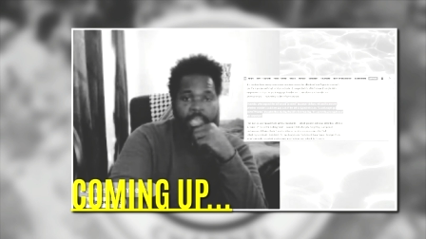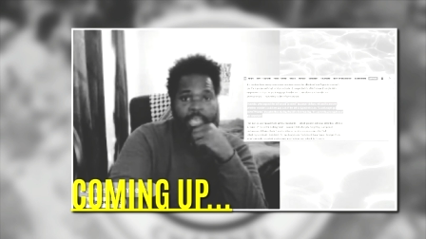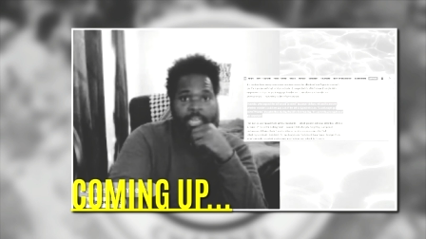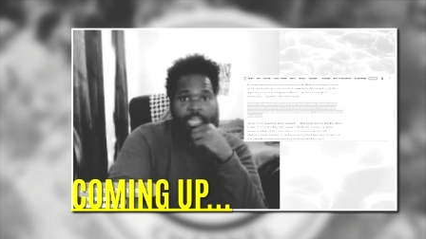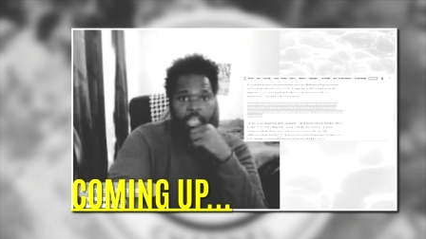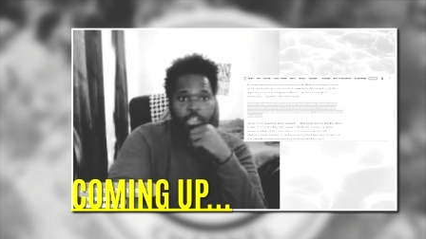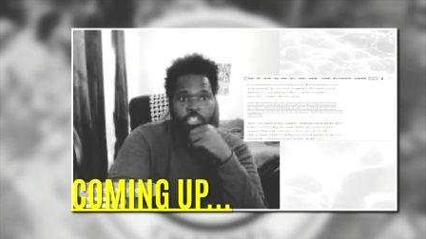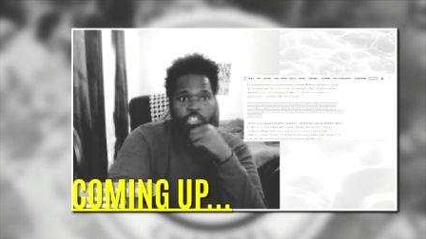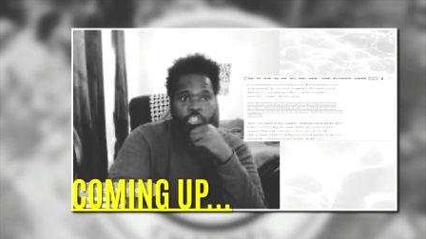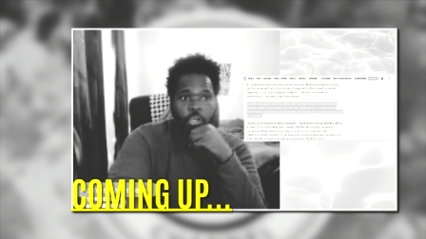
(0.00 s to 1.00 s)
And
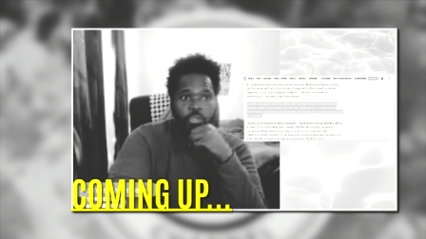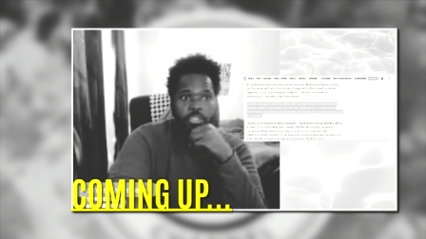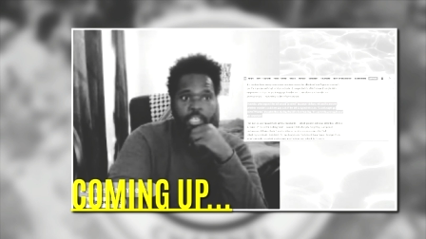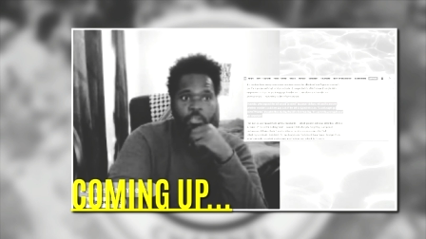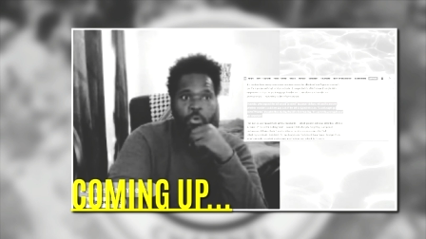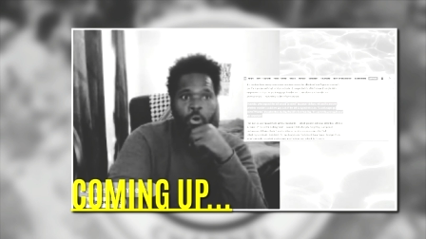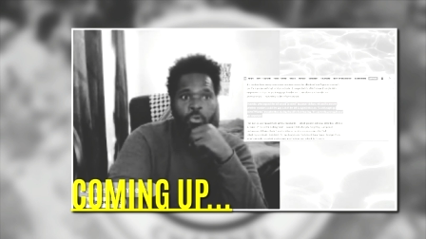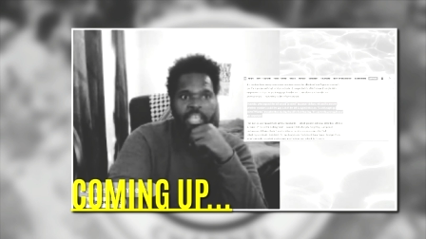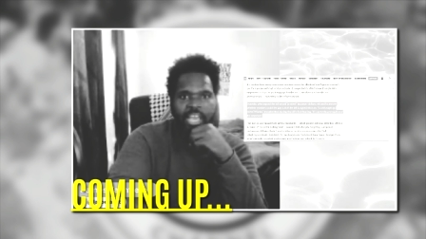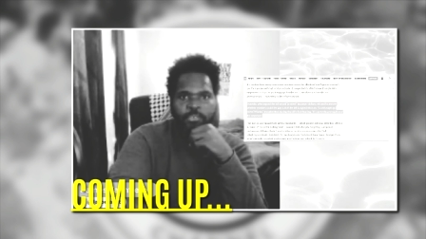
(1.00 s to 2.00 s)
this shows that you
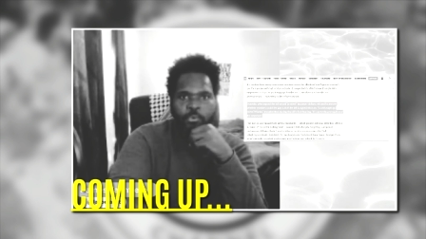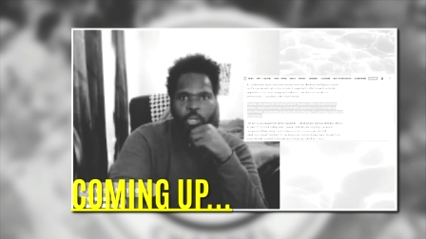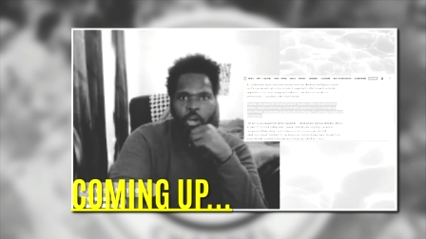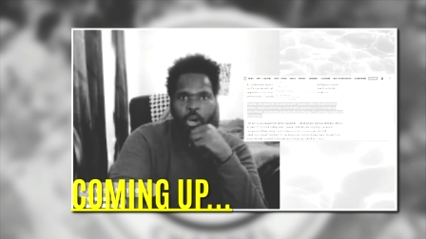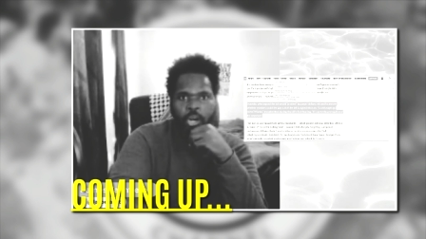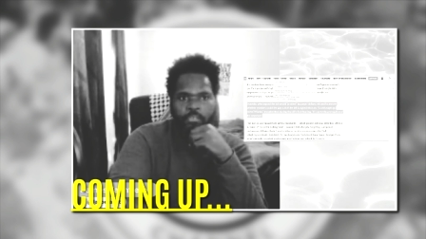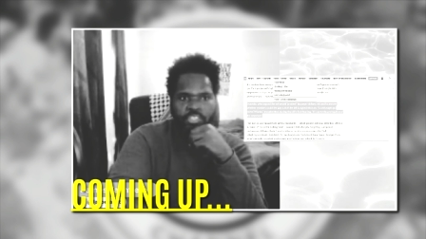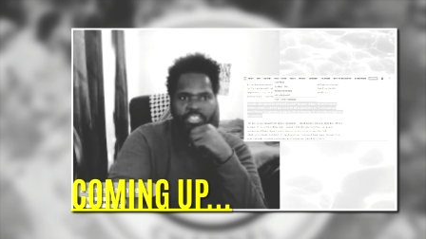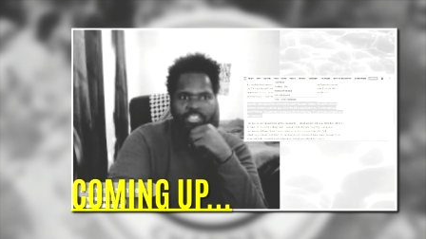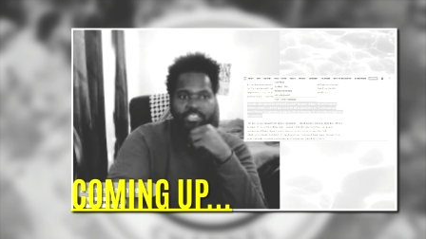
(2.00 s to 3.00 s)
only have a
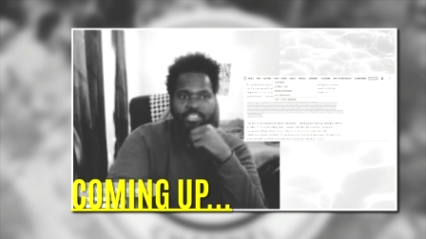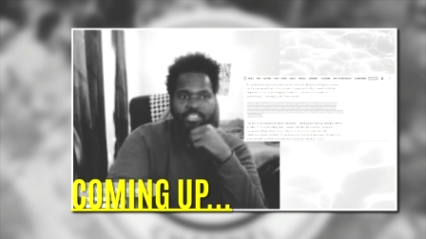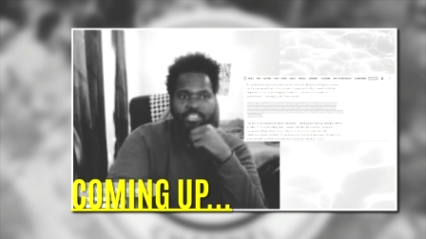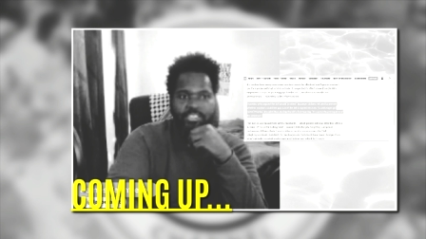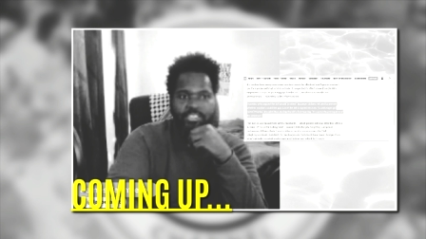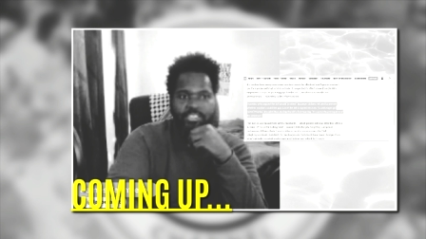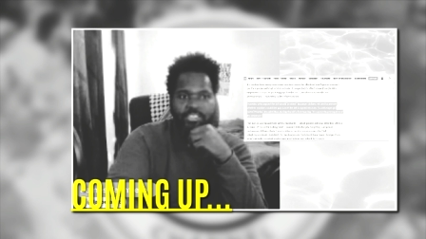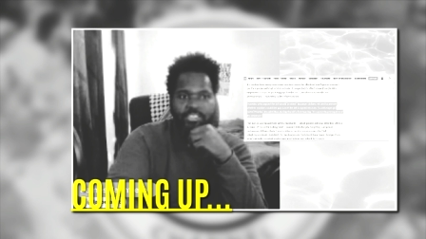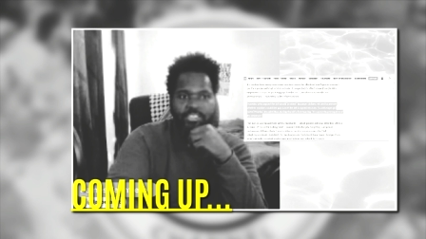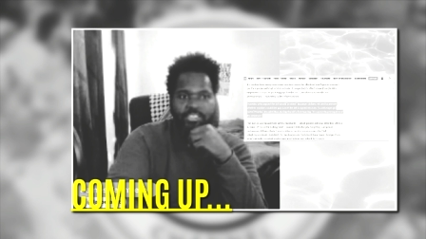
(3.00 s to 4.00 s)
regard for for
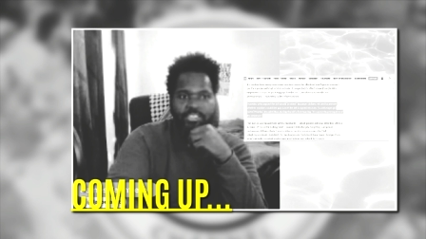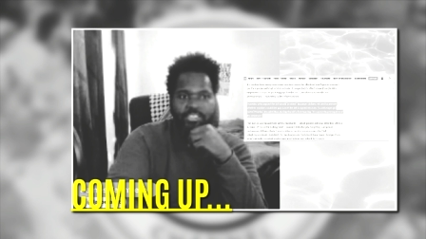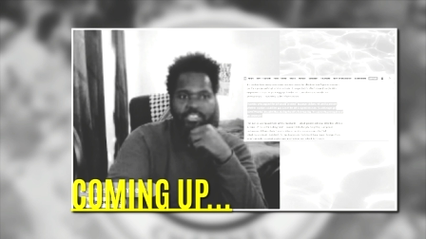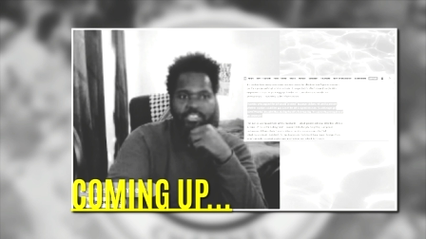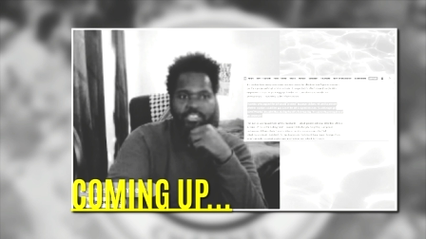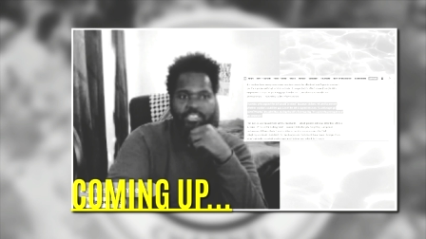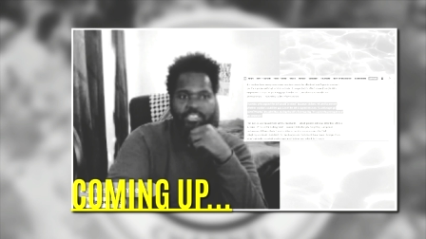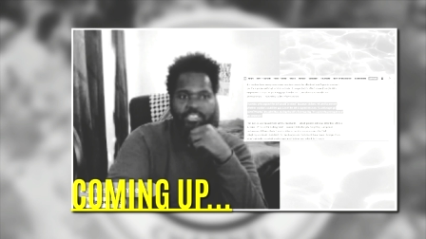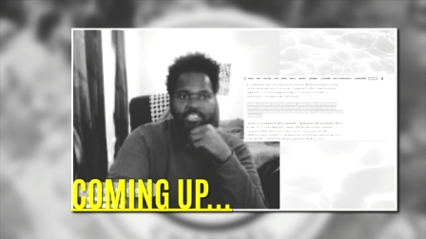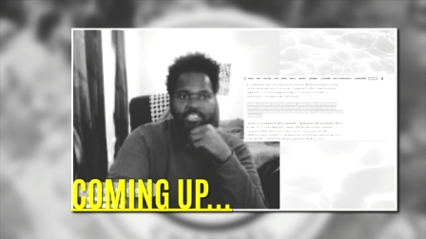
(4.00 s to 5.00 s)
taxpayers if
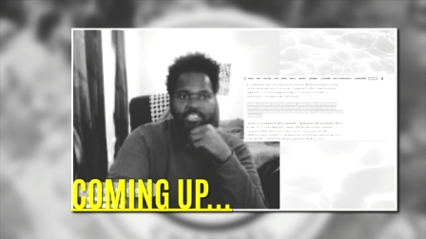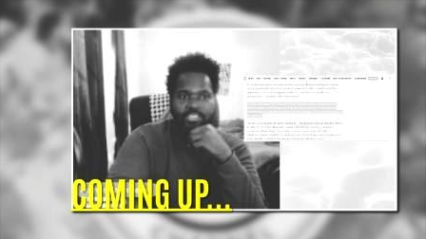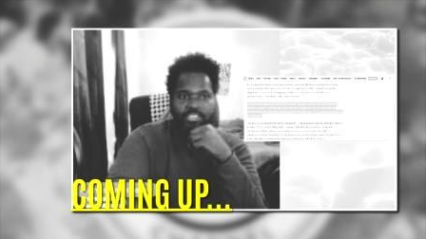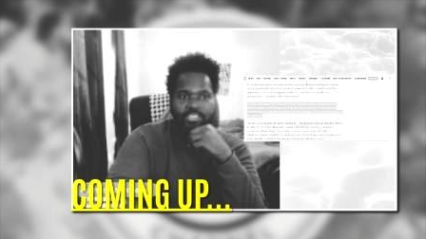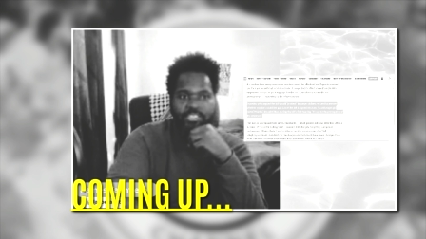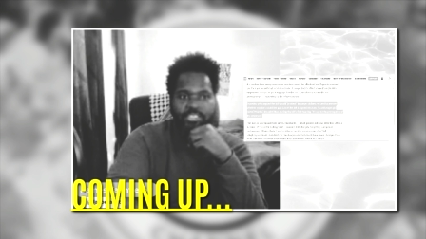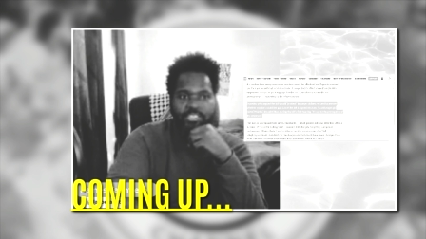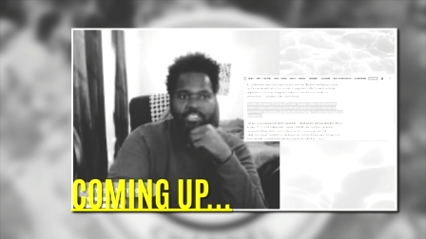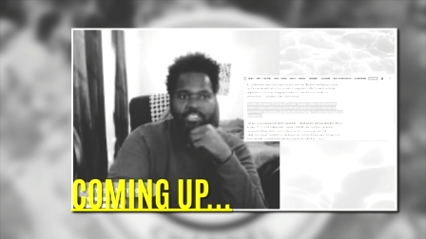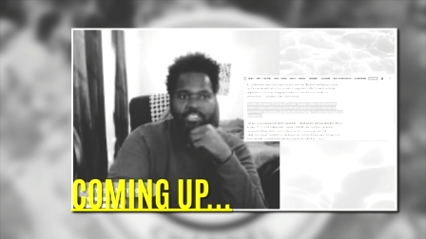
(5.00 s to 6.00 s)
they are the
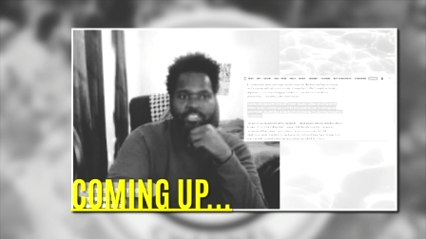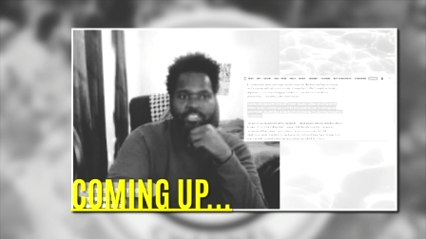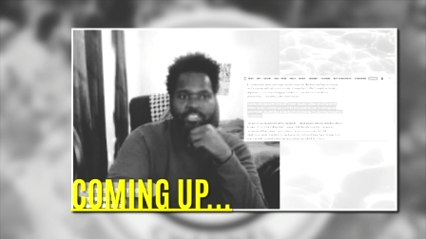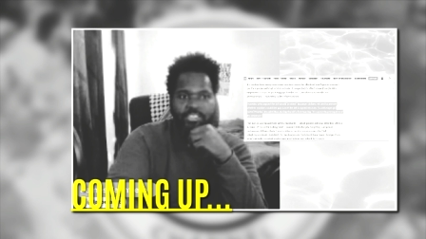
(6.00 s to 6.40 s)
owners of the means